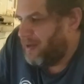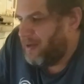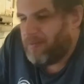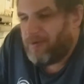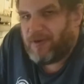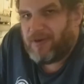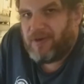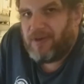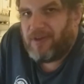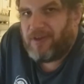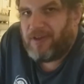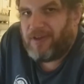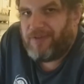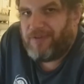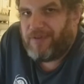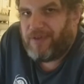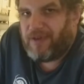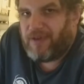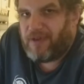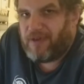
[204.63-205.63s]
Probably the next
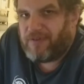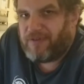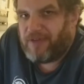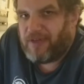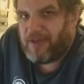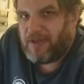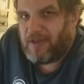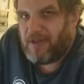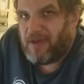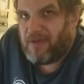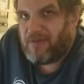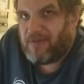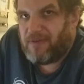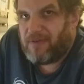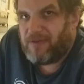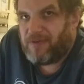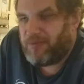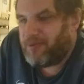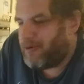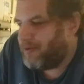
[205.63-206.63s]
thing I'll check over
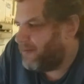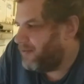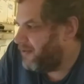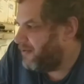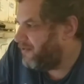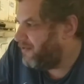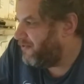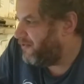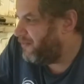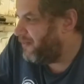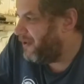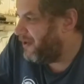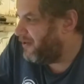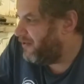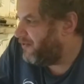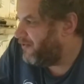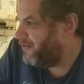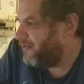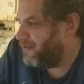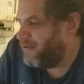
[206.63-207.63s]
is probably just making
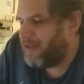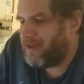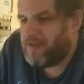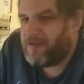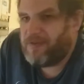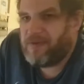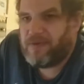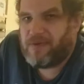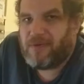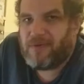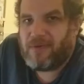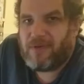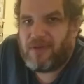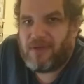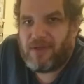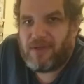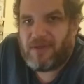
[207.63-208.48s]
sure that your